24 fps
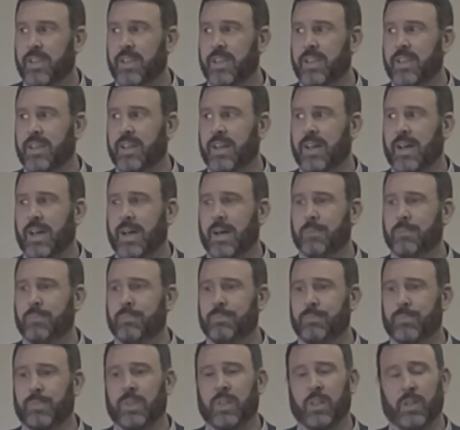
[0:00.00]

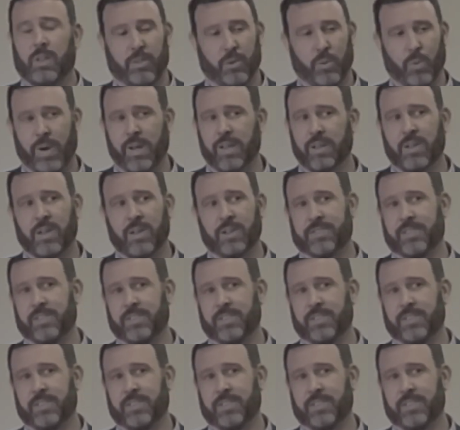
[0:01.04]
the weight loss